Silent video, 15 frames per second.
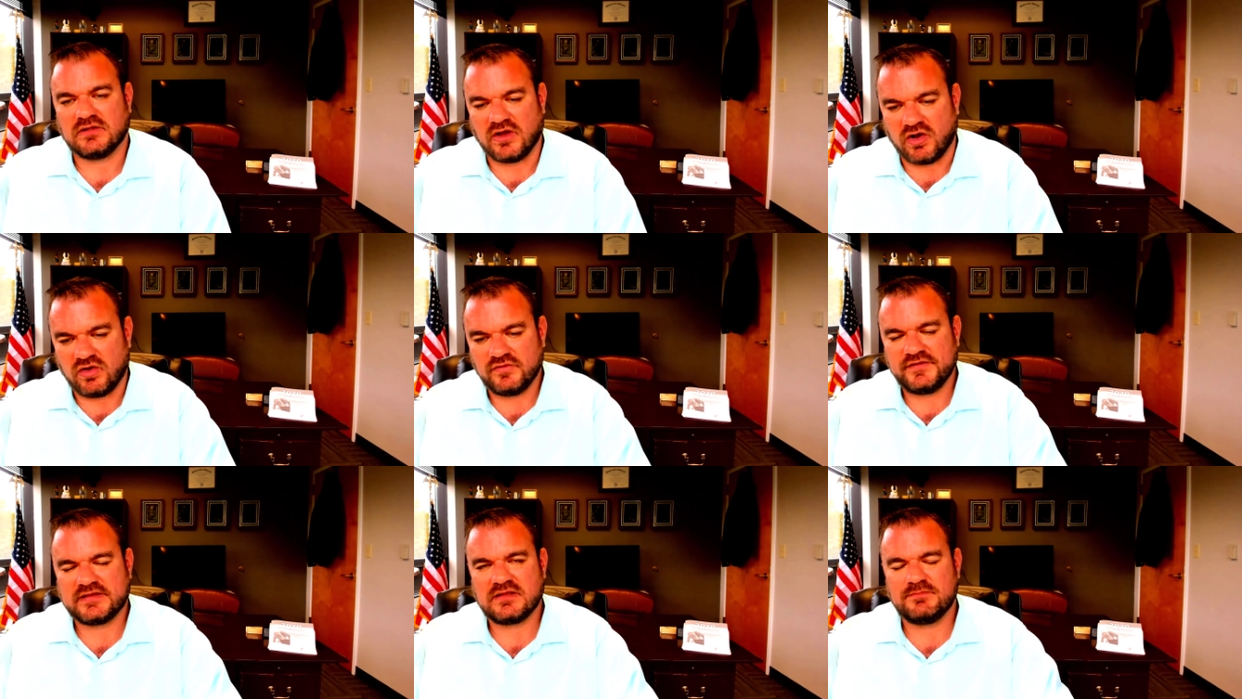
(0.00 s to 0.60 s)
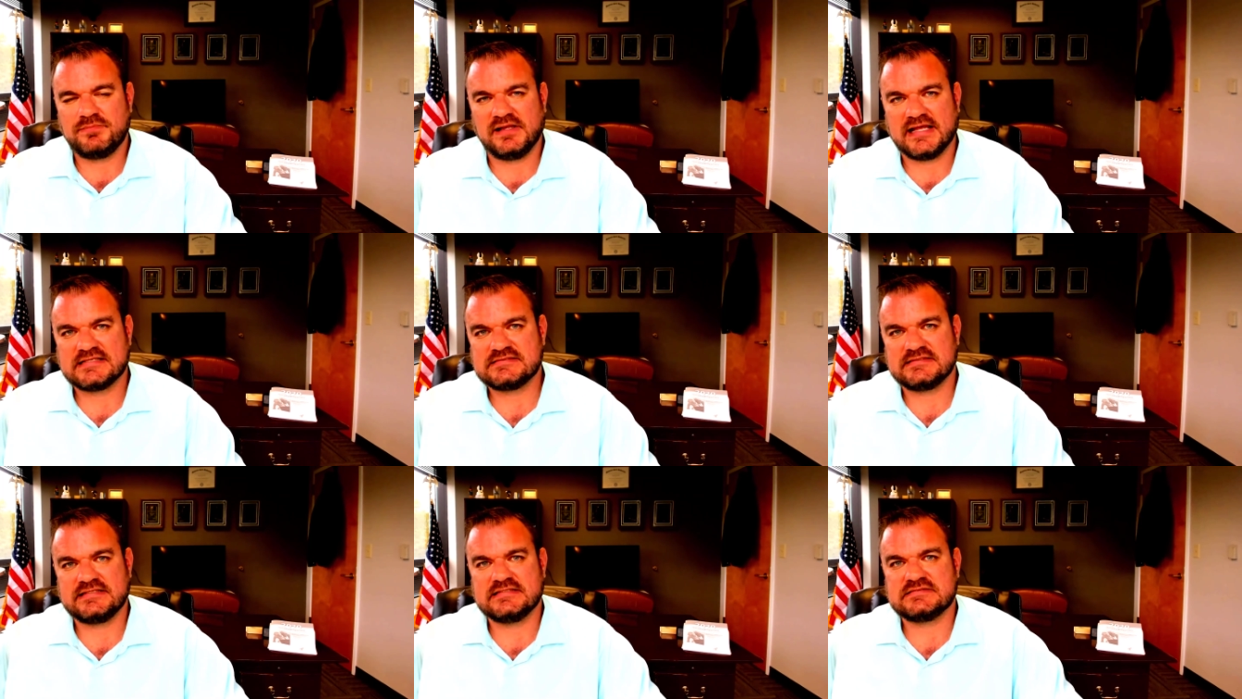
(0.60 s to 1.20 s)
all the
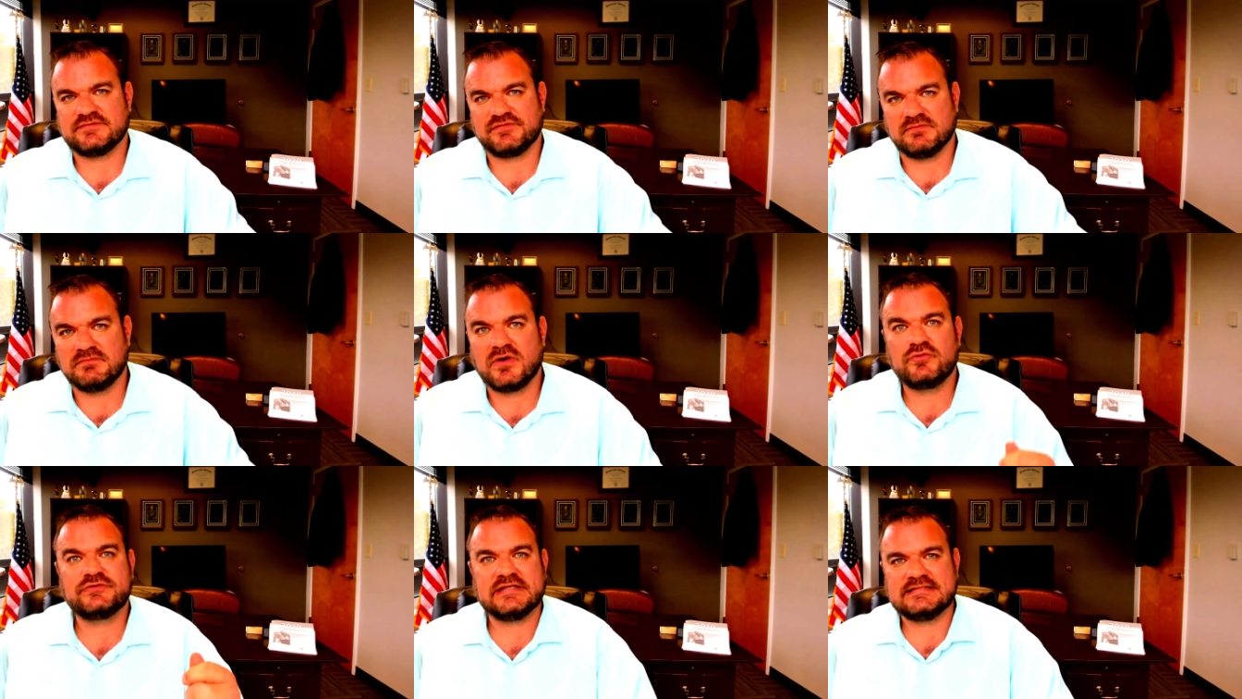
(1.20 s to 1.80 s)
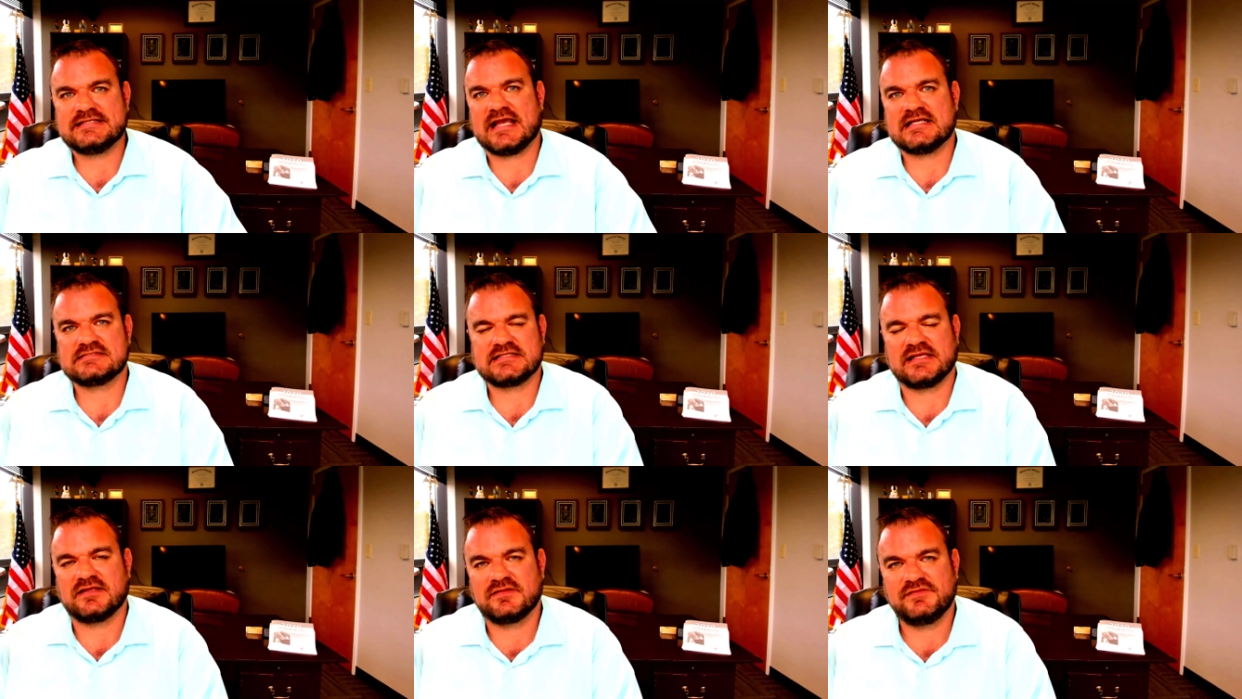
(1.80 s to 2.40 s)
complexities of the
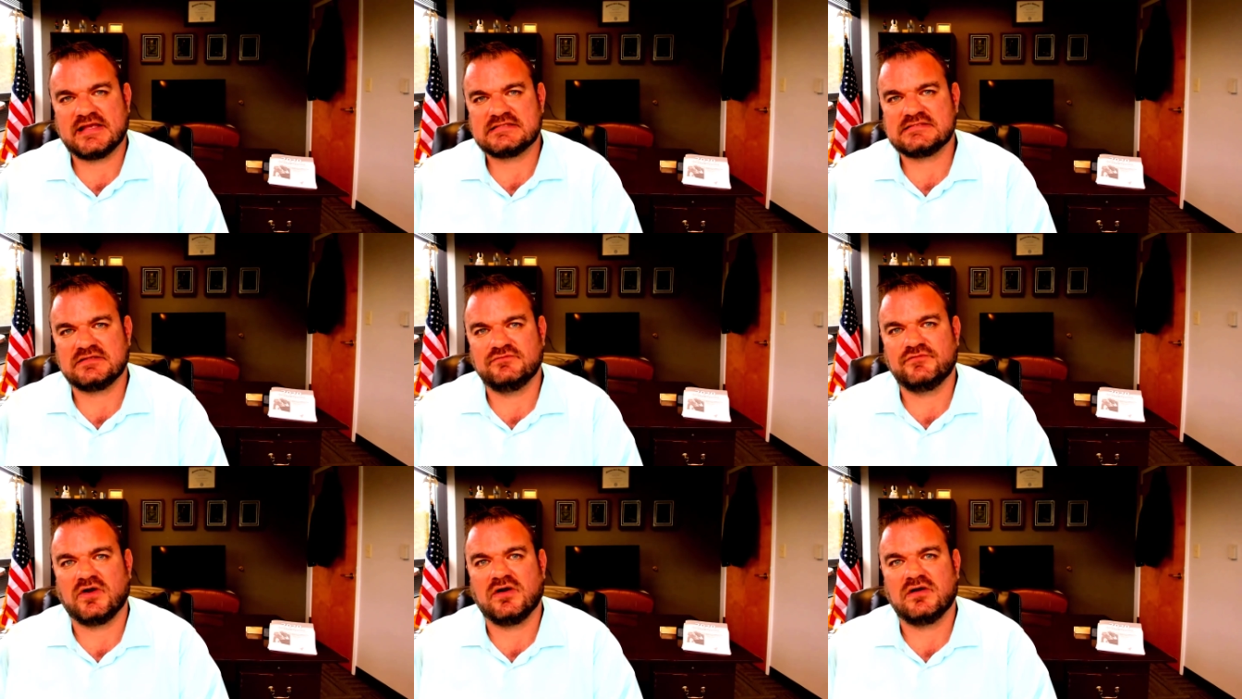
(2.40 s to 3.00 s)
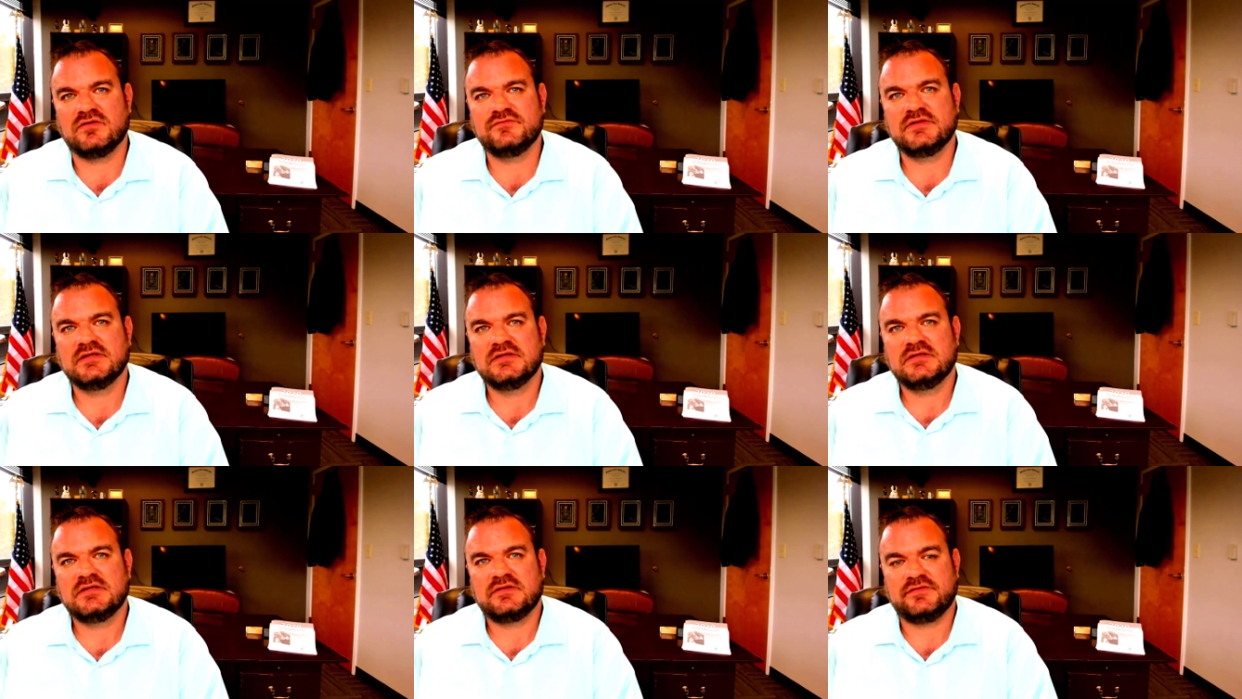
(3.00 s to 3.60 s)
multitasking that's involved,
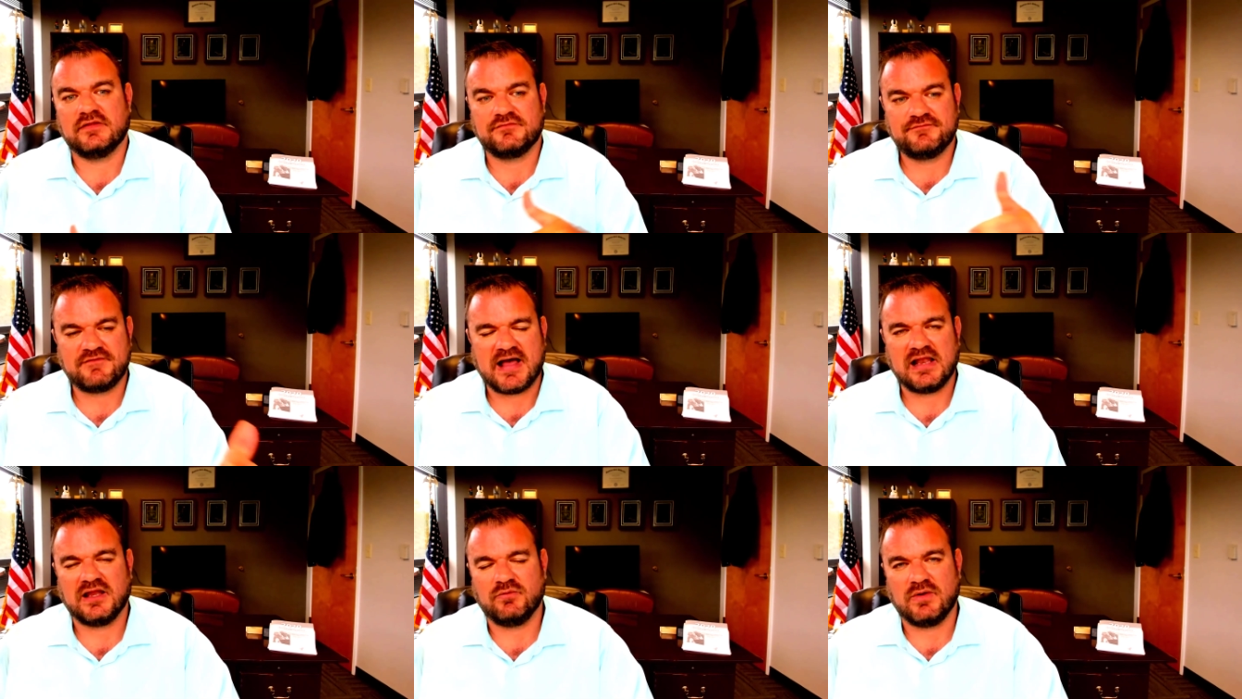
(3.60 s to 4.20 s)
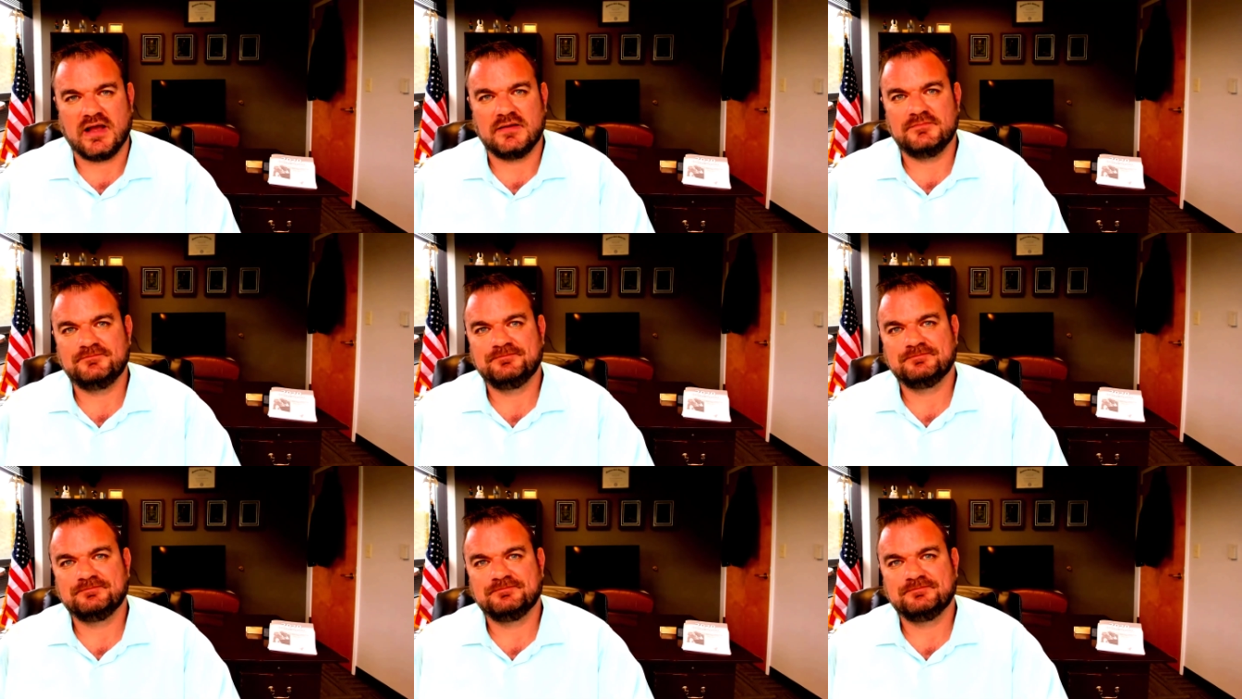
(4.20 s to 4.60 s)
the follow-up,